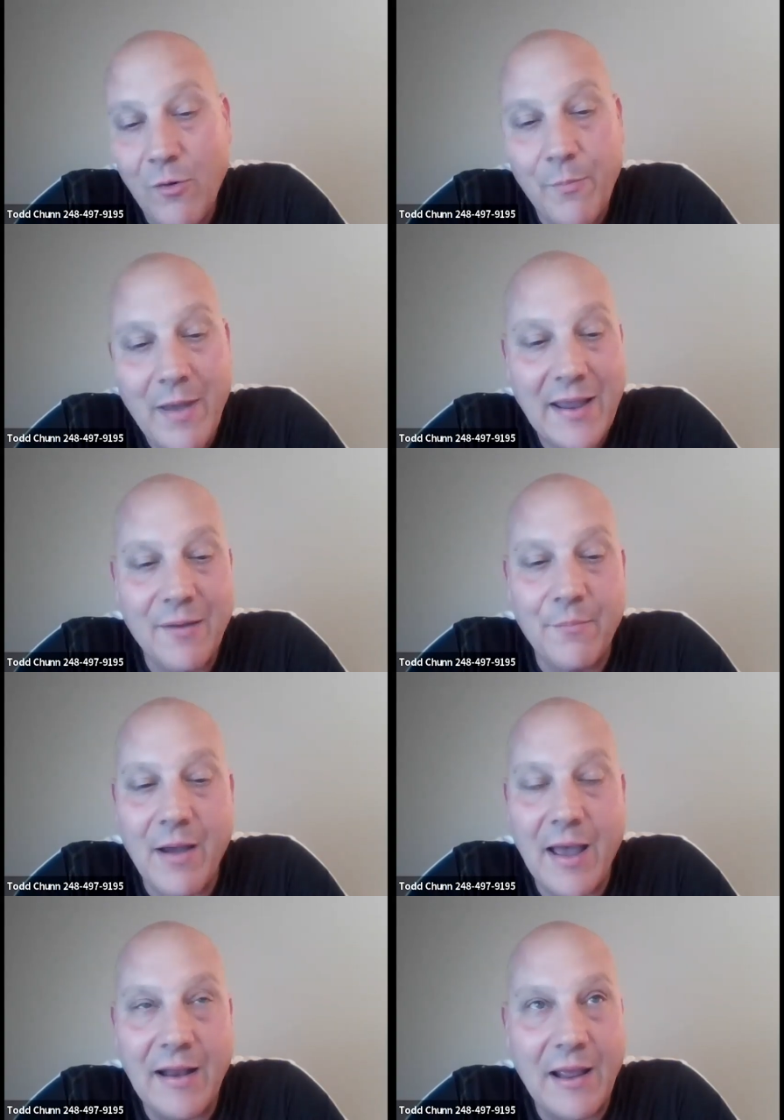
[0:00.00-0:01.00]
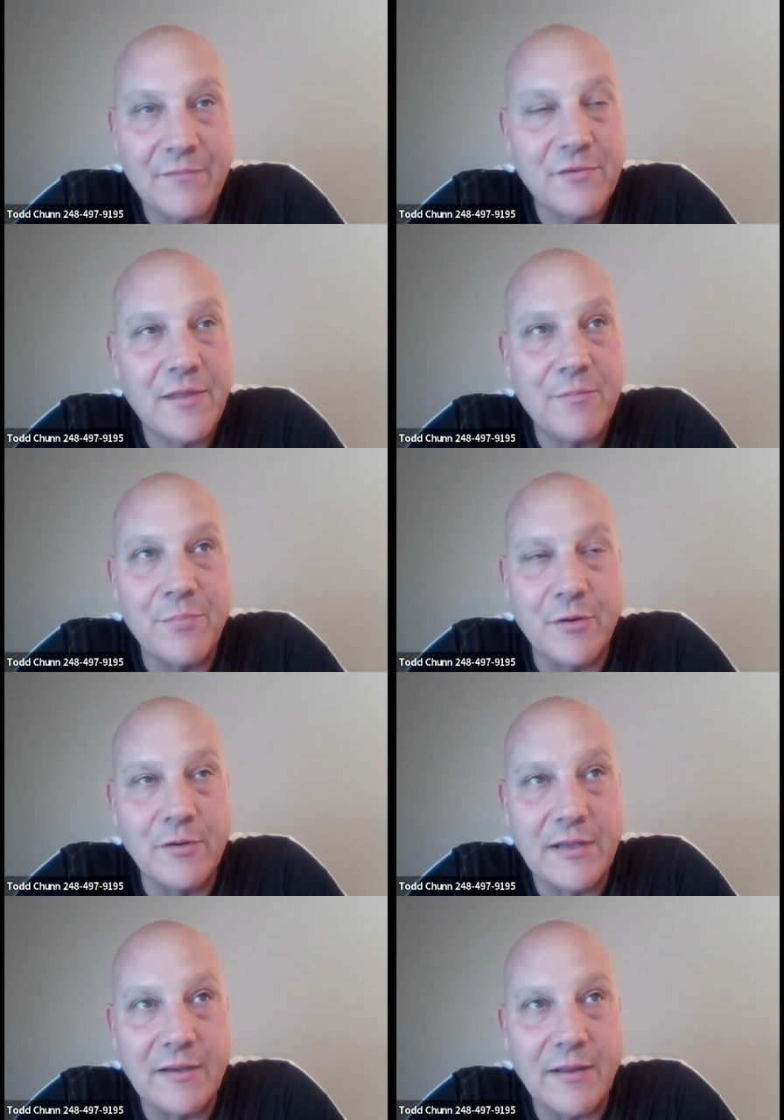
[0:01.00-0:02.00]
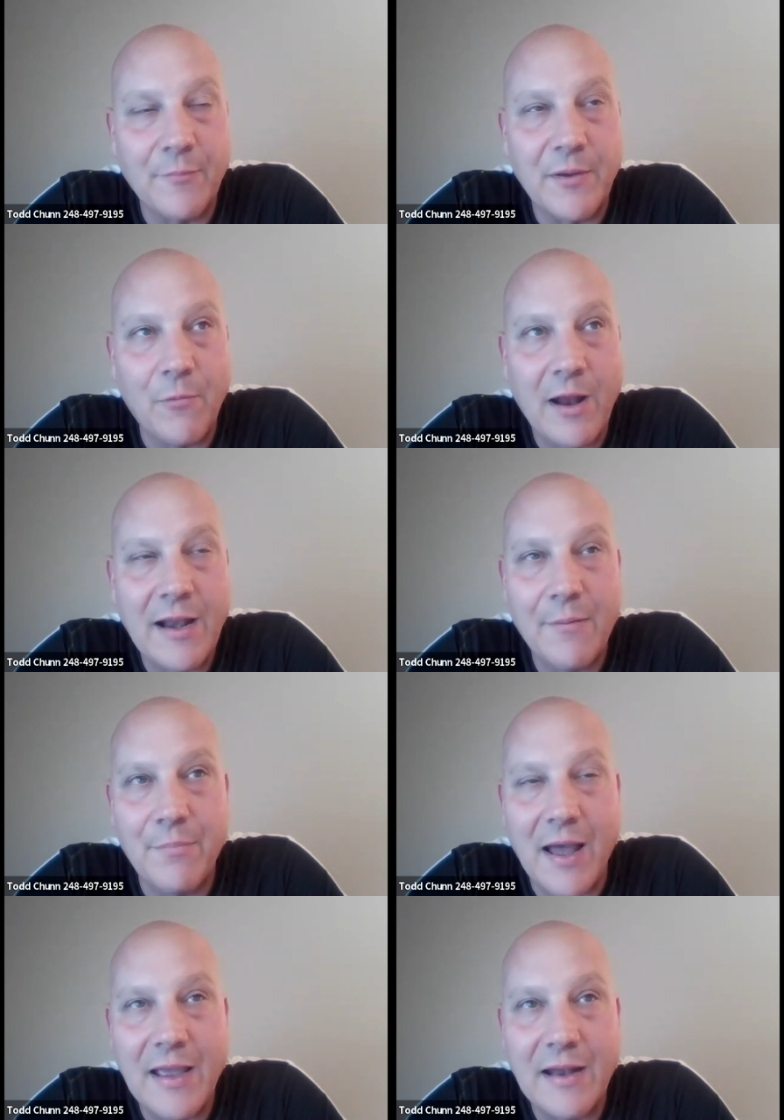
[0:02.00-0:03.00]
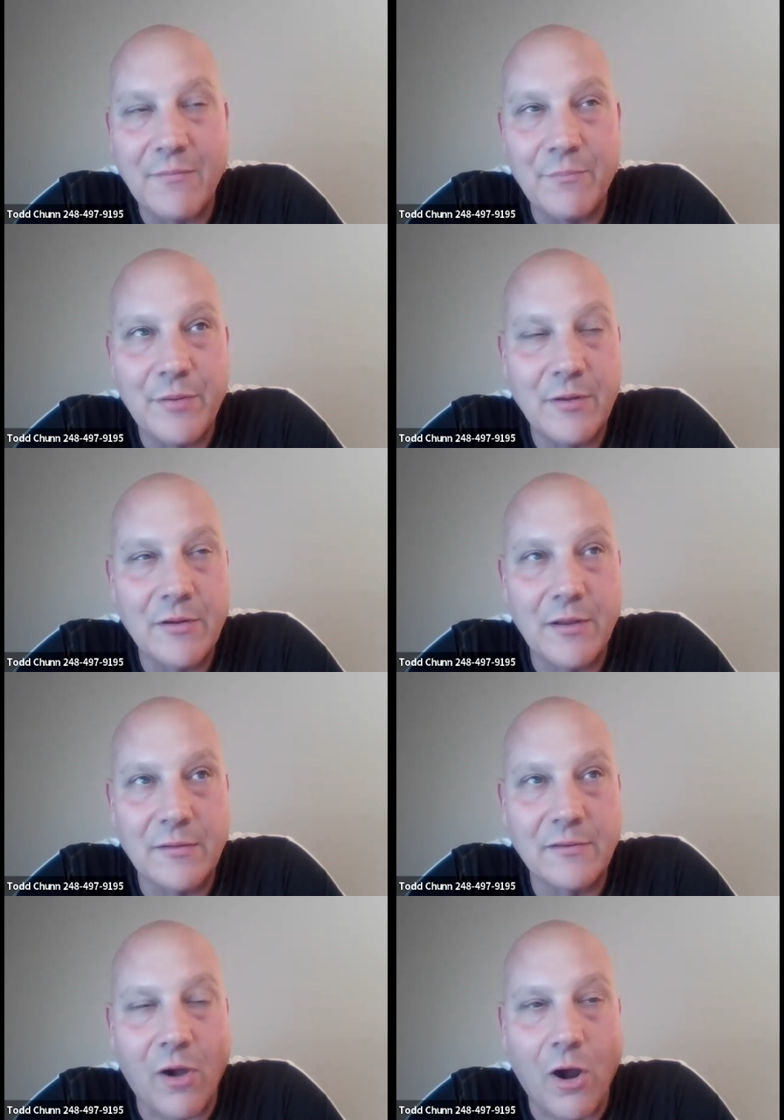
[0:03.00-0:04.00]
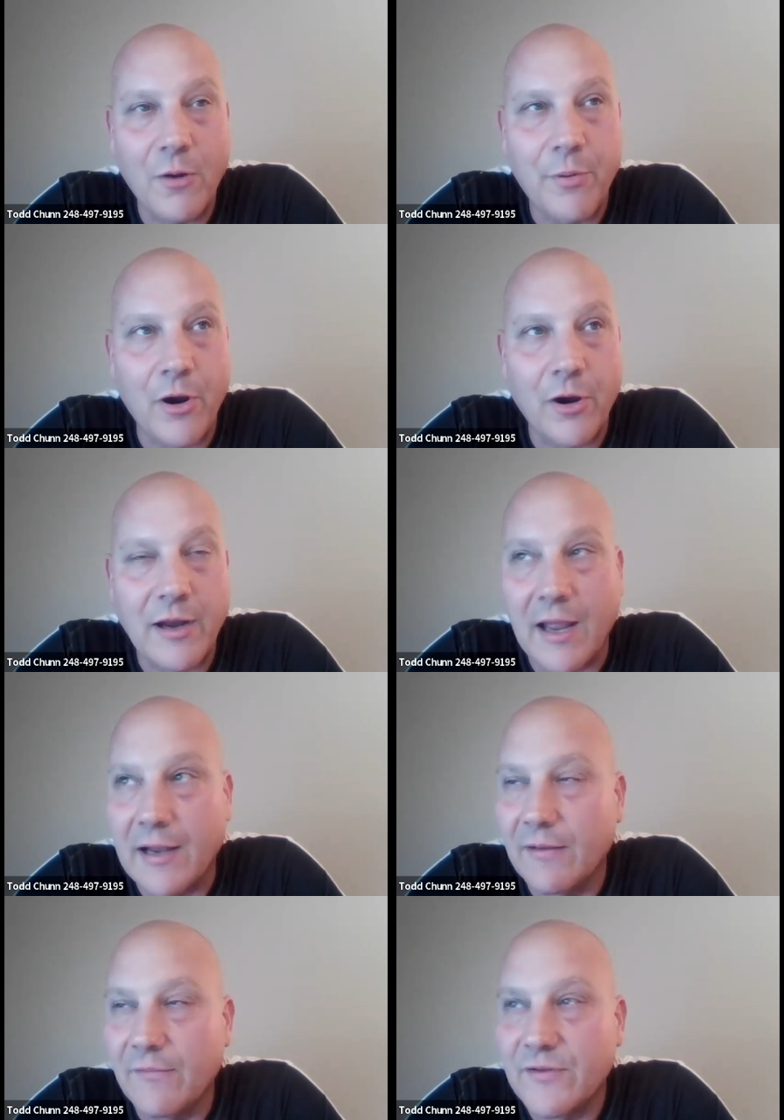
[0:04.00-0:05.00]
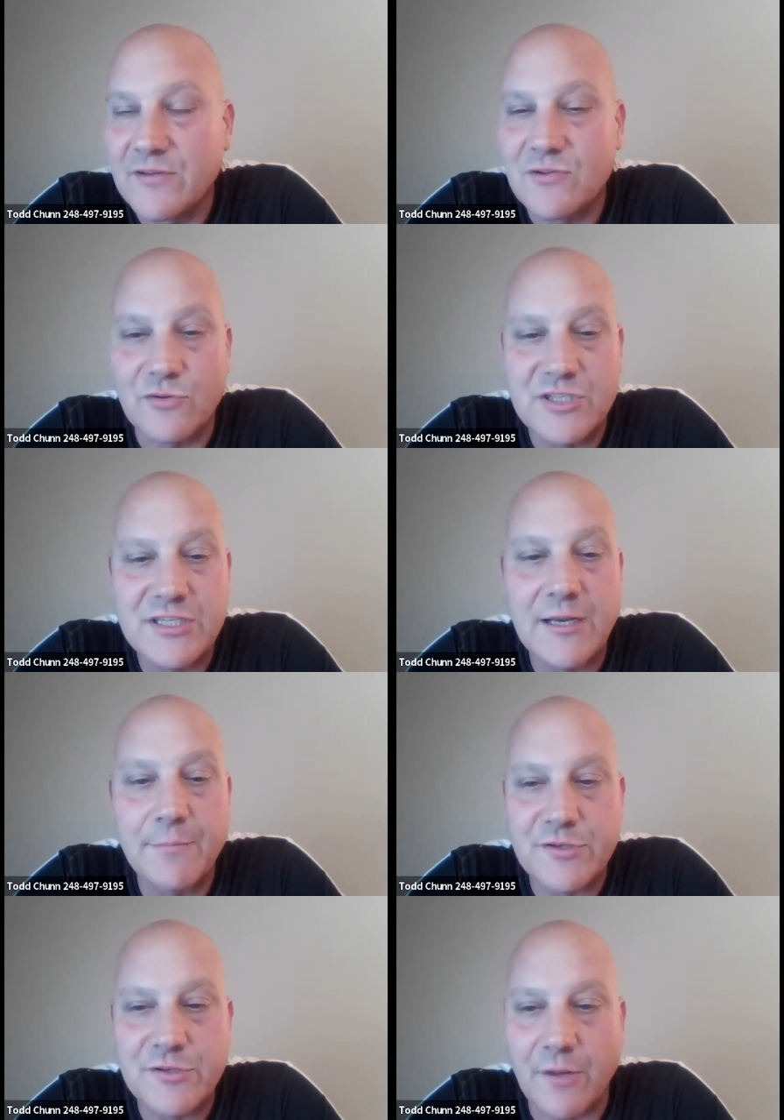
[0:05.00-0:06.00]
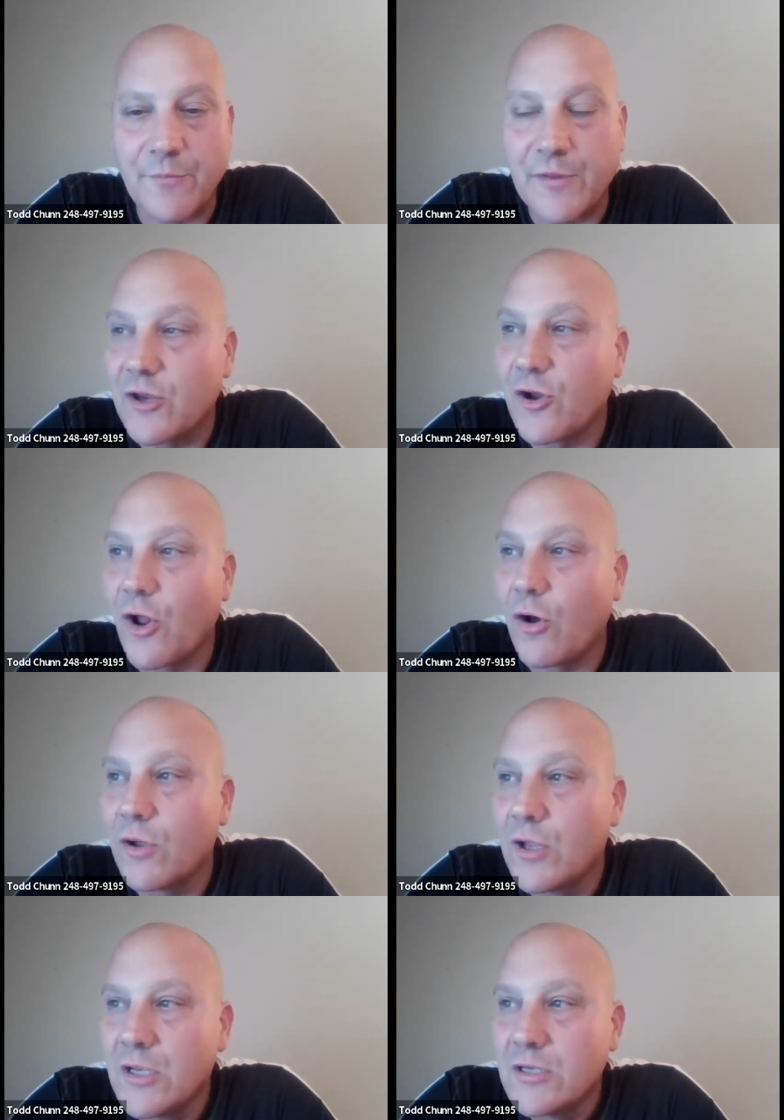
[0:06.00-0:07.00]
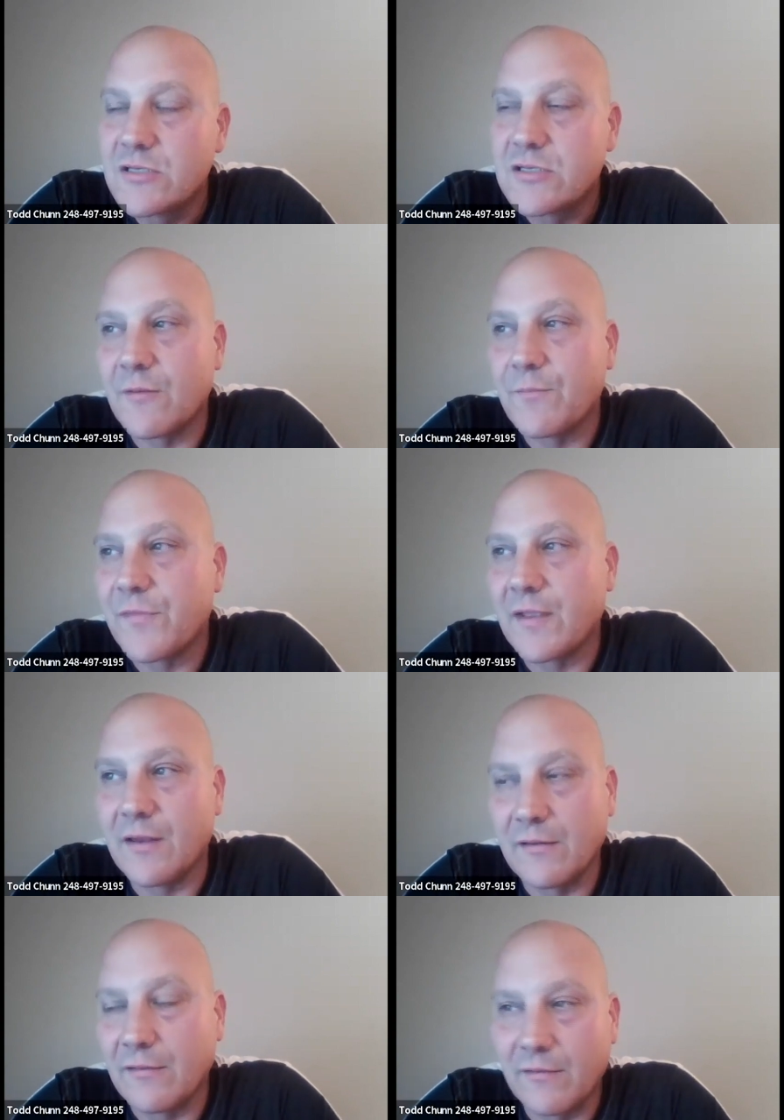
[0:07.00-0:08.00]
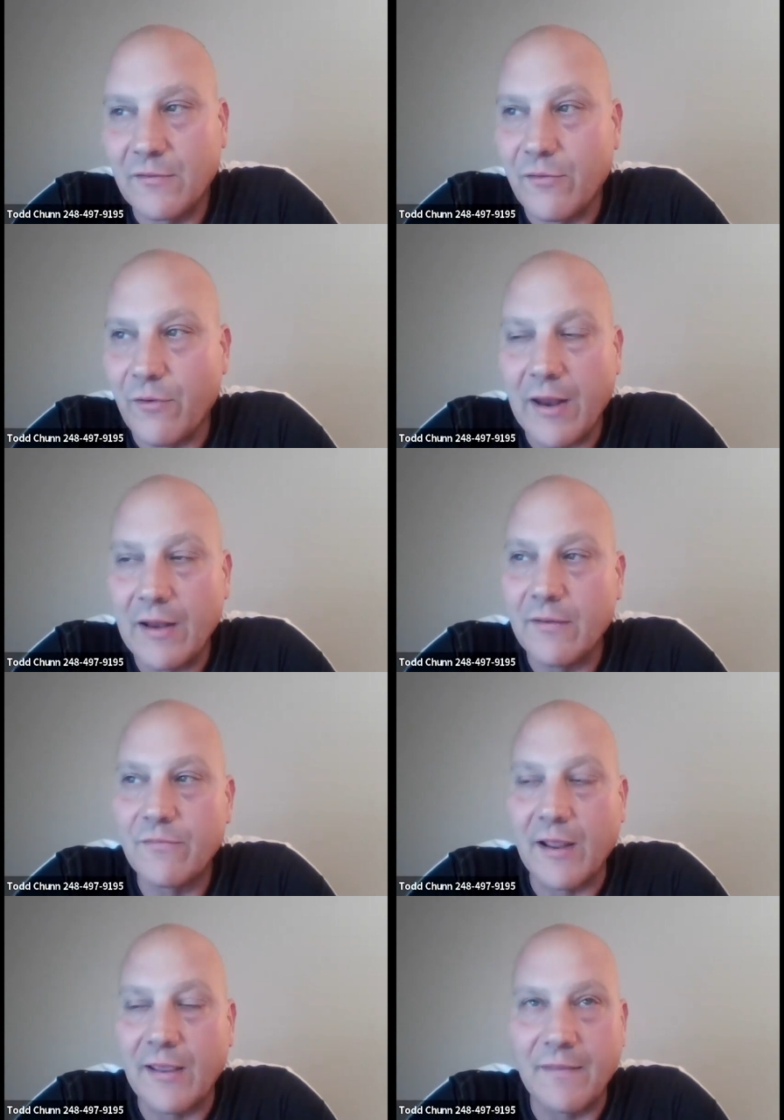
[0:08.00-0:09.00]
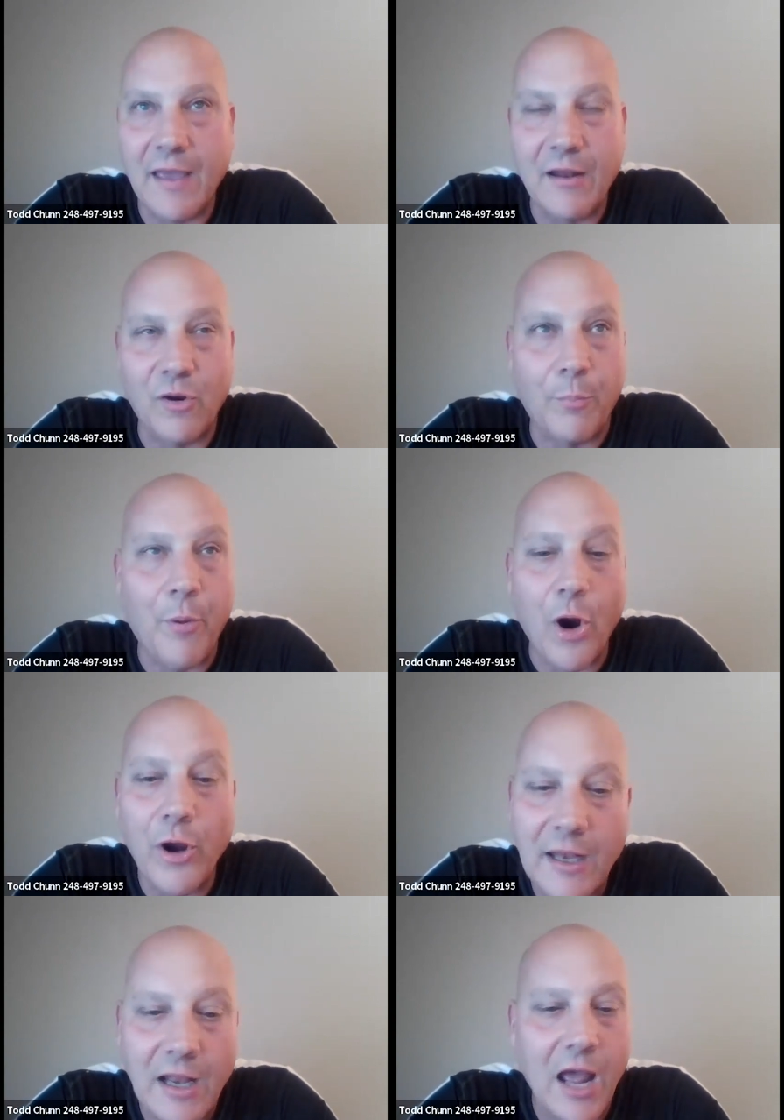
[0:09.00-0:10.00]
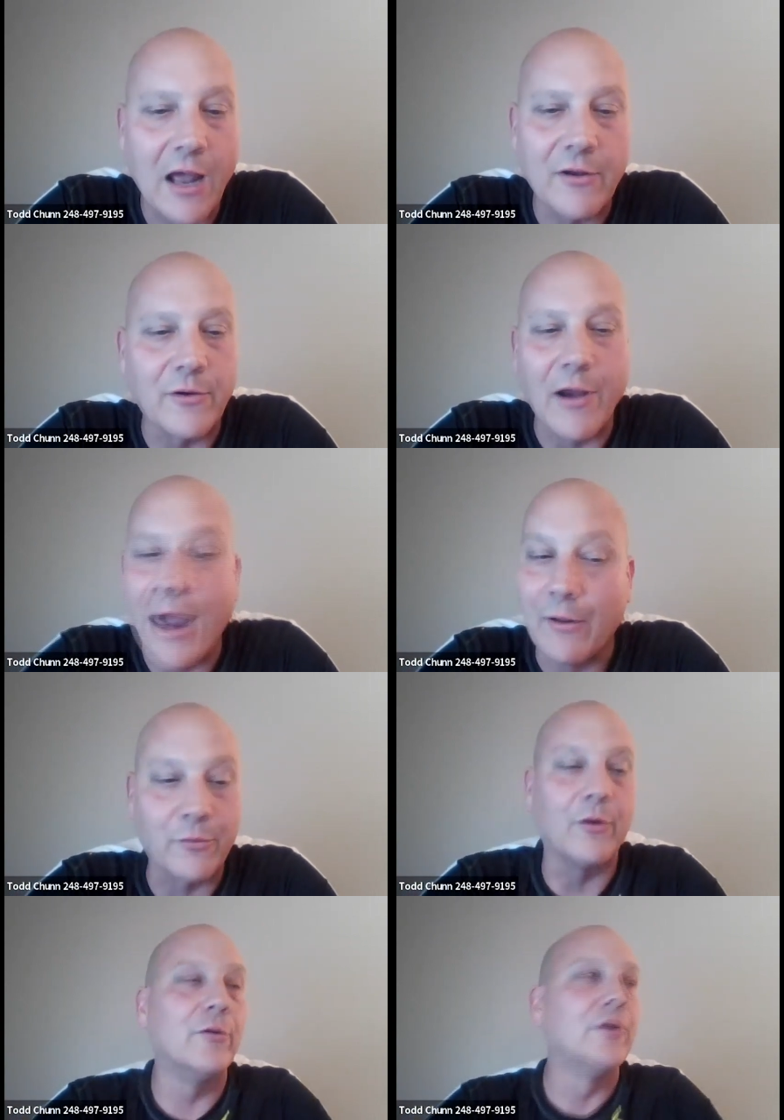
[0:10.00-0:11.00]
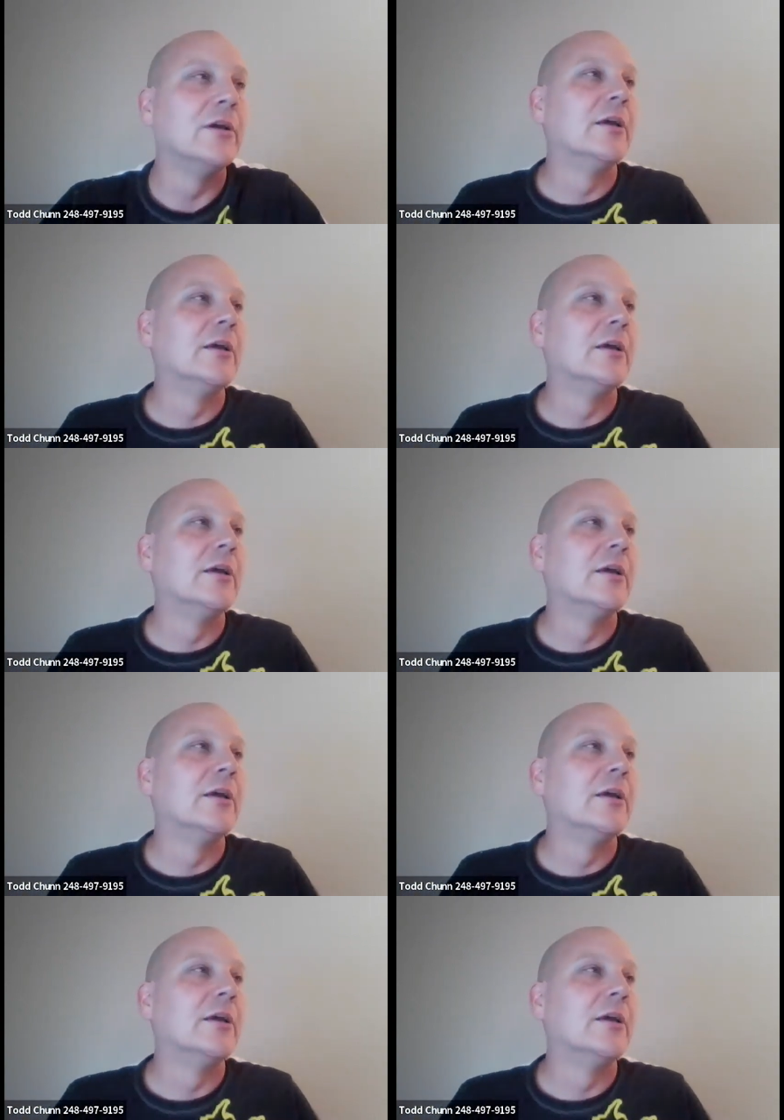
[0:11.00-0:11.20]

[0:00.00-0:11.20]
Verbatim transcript: go back and buy it after they build it. I mean, why not buy it and build a dog park on it if it's so cheap or something, you know, something creative like that, or a parking lot, or I don't know.